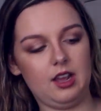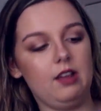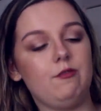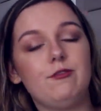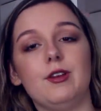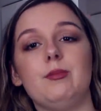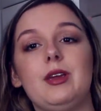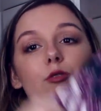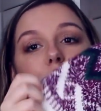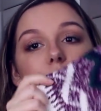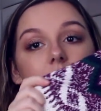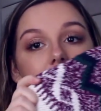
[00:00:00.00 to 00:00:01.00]
it fit me
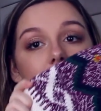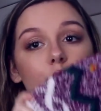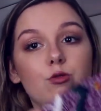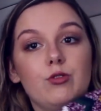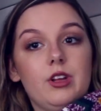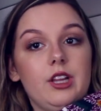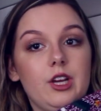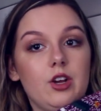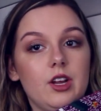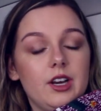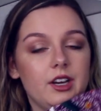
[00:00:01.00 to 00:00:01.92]
really, really good.